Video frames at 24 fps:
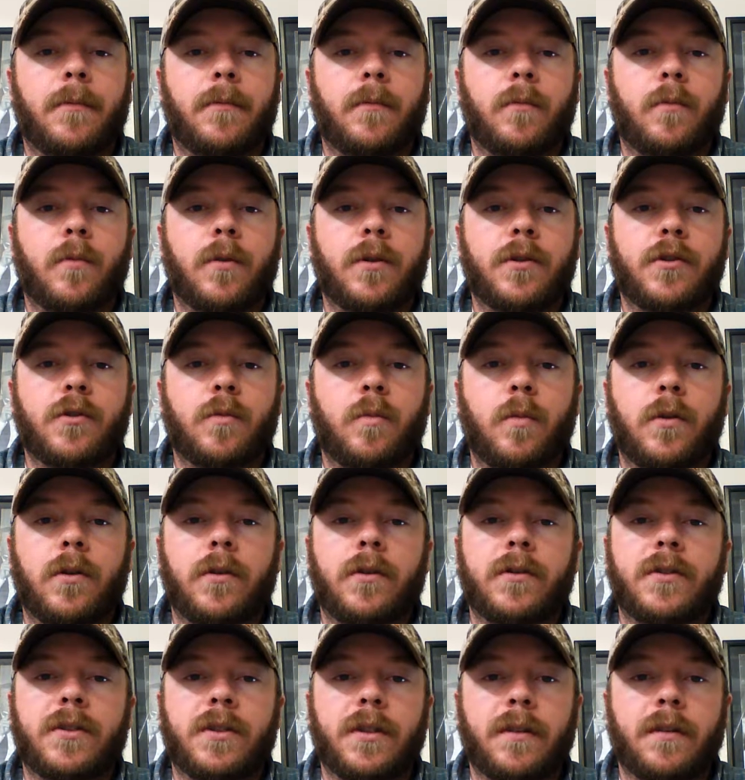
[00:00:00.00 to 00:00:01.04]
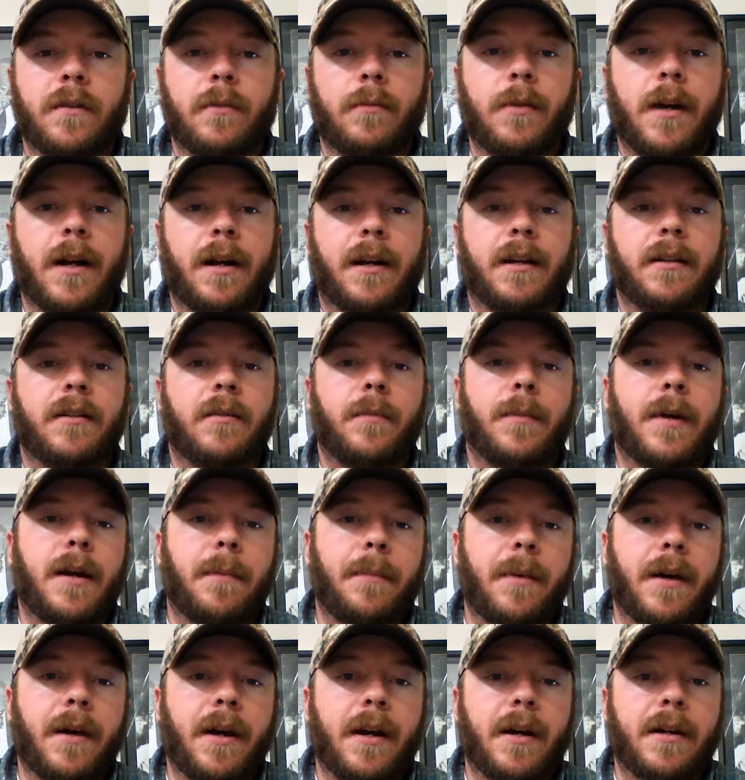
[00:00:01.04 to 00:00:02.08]
which will send the rack into
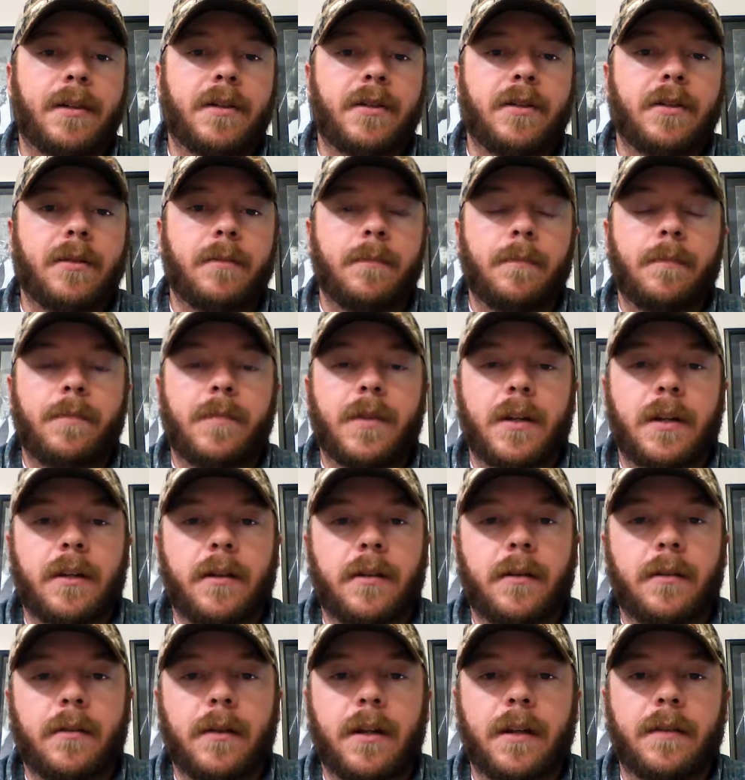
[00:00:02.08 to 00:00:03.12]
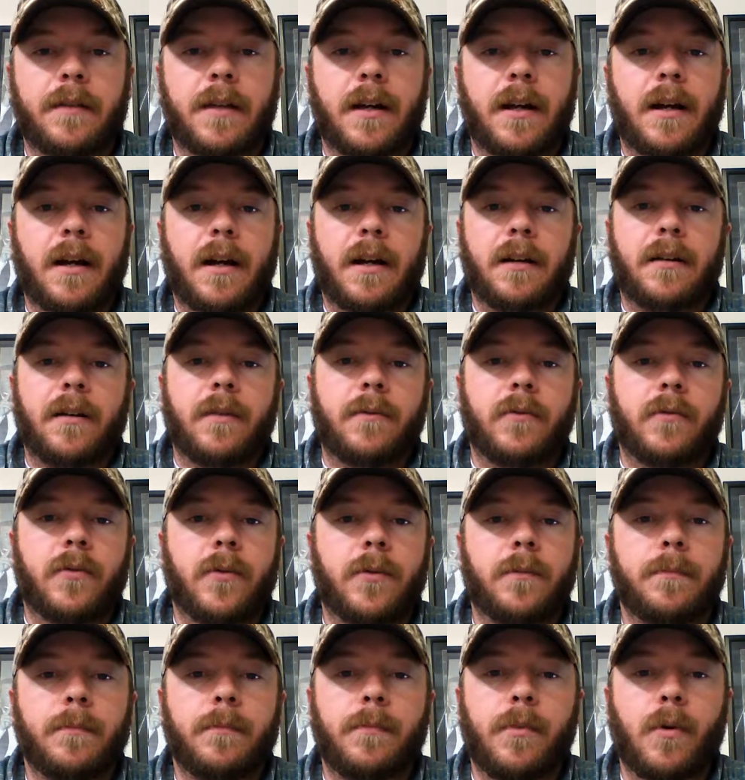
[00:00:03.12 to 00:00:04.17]
bypass at that
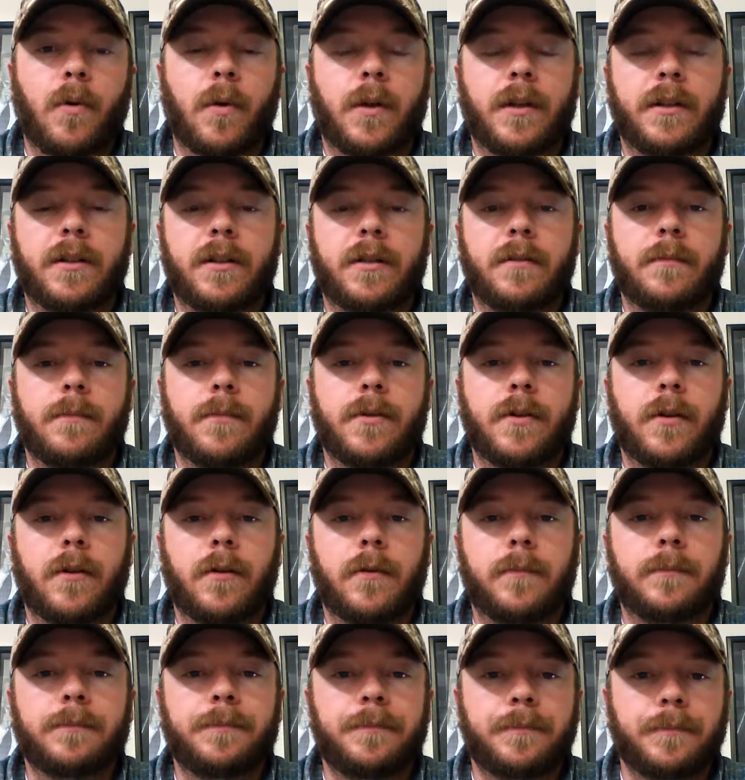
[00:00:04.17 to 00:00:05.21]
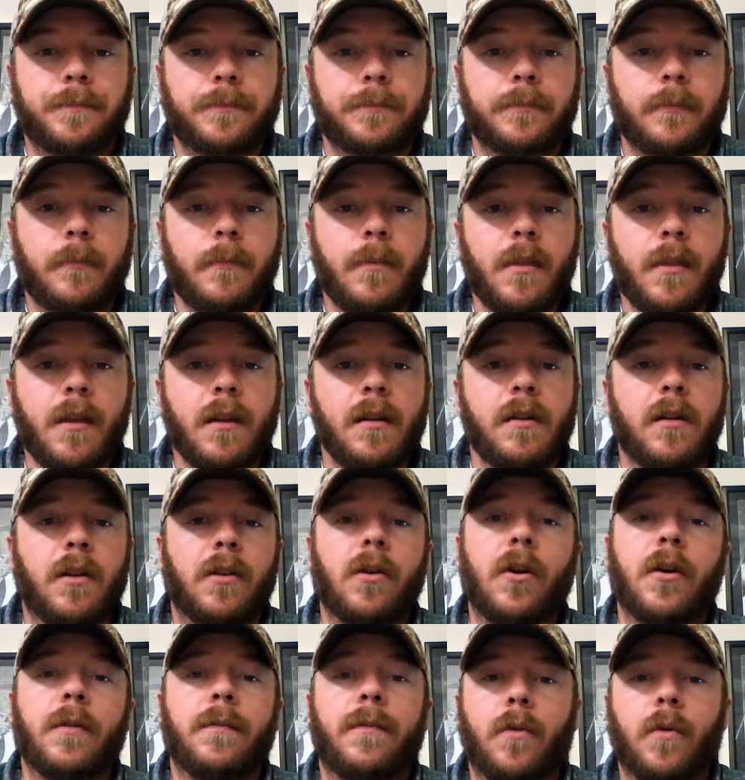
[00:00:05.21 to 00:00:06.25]
high-level point. So
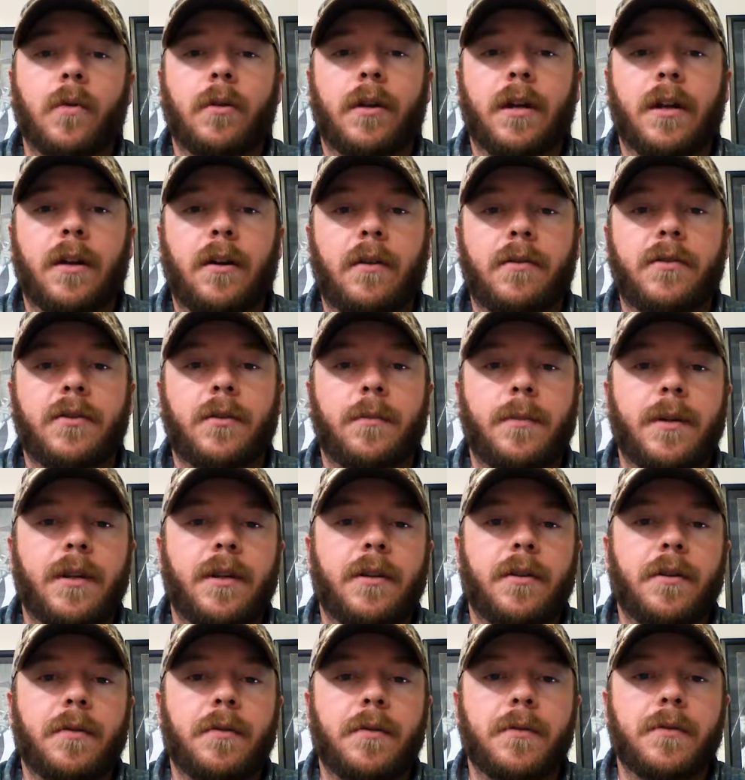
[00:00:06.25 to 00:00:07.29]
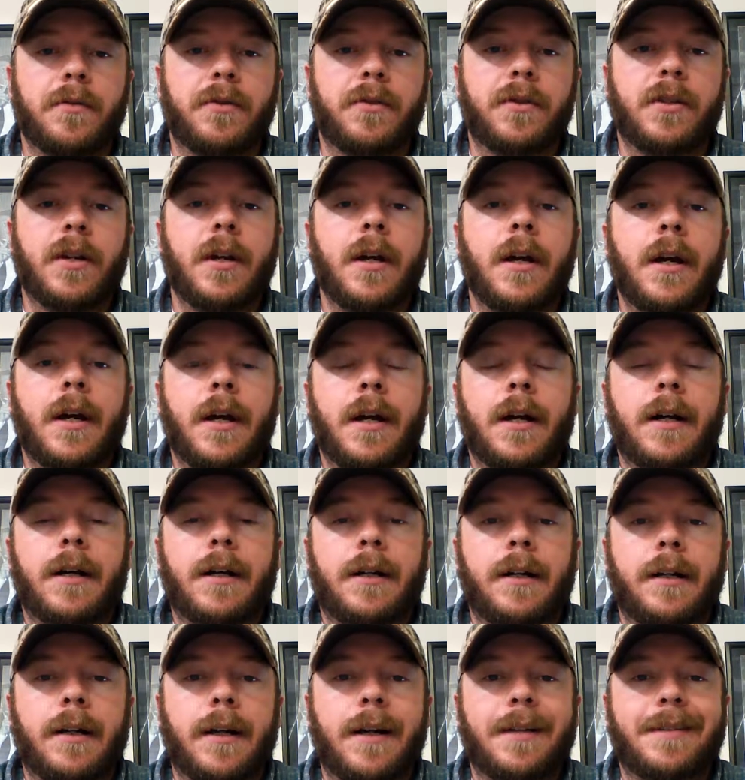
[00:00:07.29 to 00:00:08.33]
alarm 4 can also be used
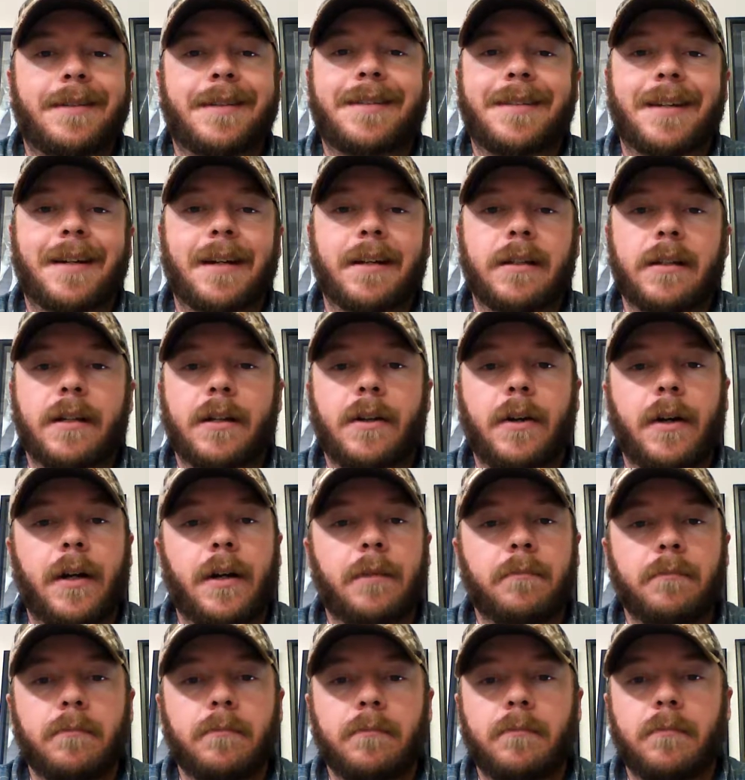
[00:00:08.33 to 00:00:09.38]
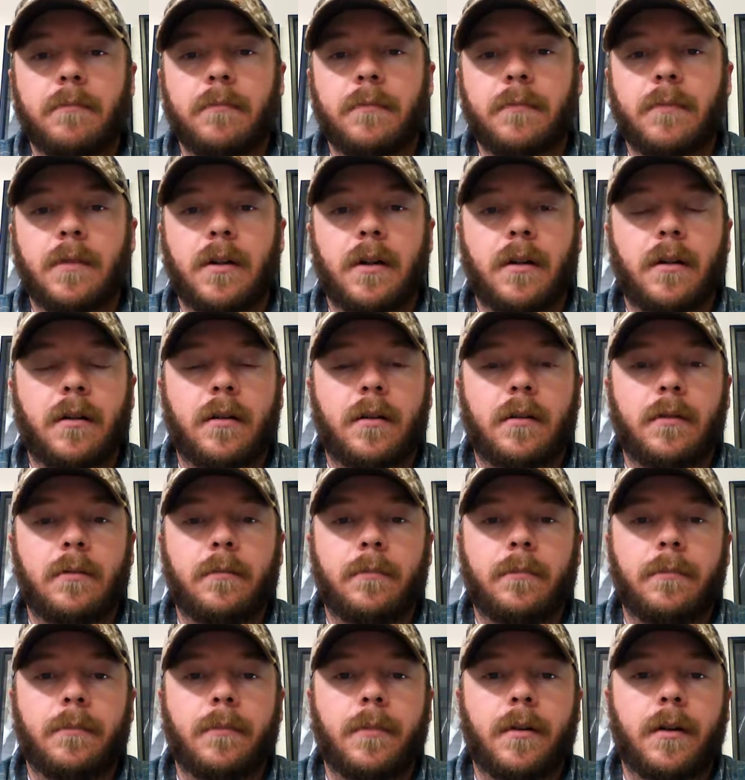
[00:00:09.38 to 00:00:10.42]
as a secondary
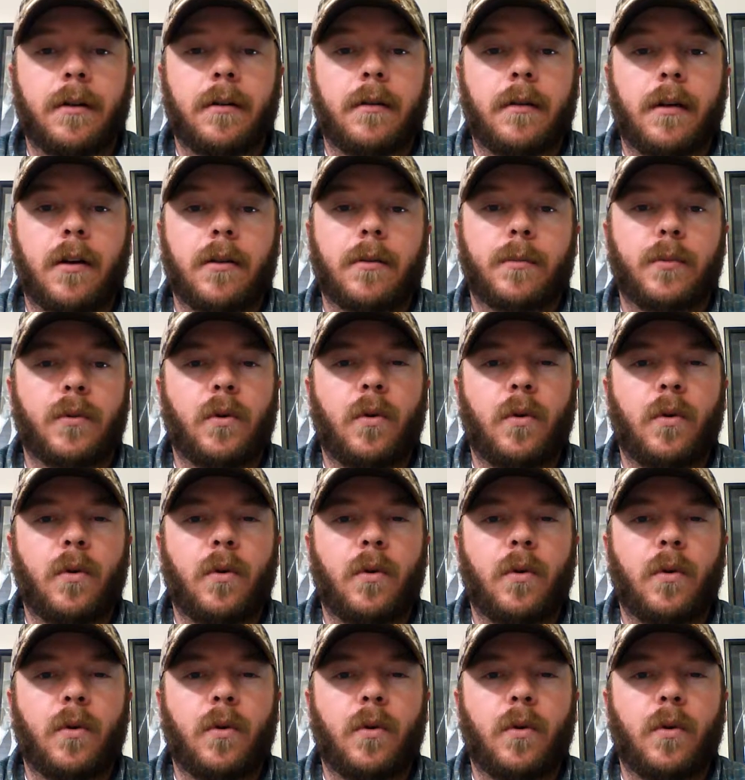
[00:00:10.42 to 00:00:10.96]
audible